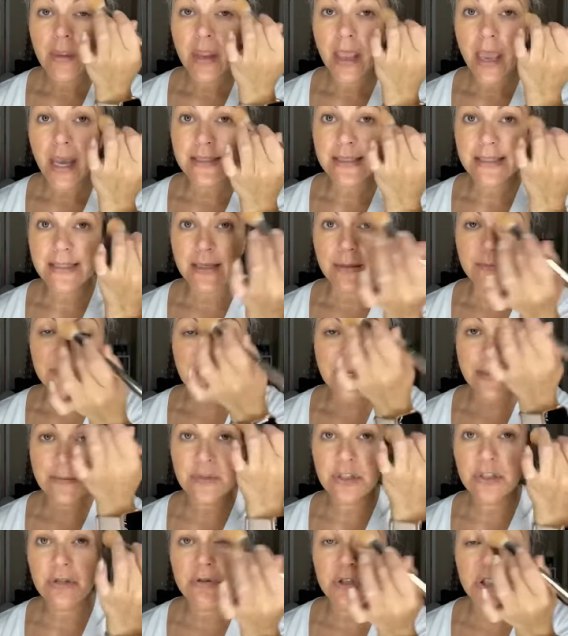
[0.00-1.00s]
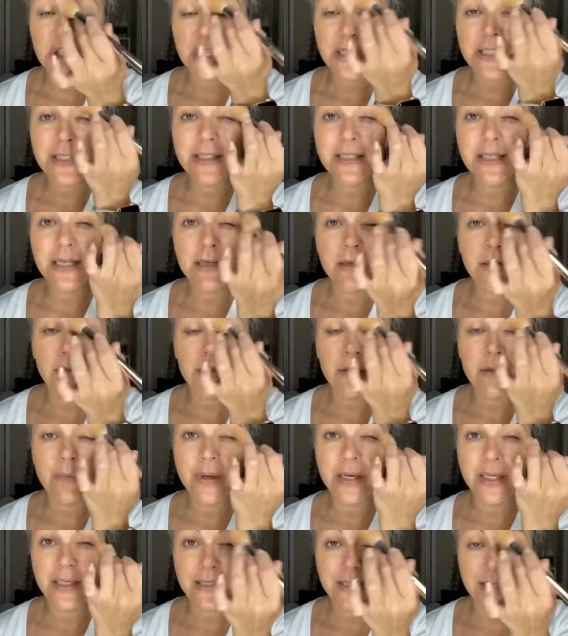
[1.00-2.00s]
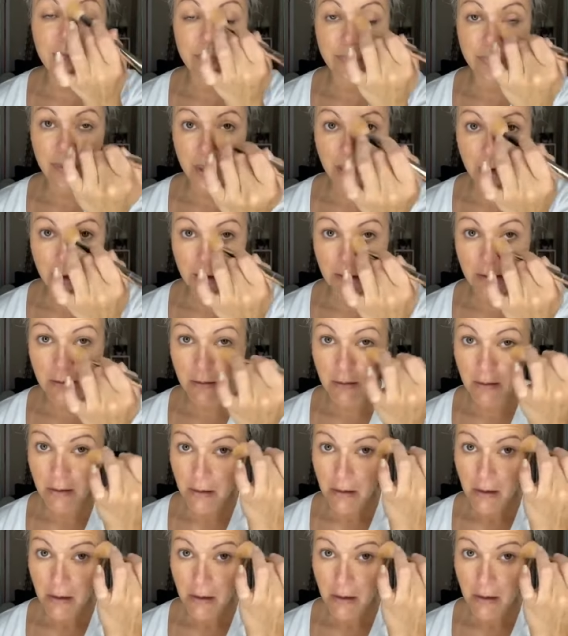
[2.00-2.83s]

And sometimes you just need a little bit of something,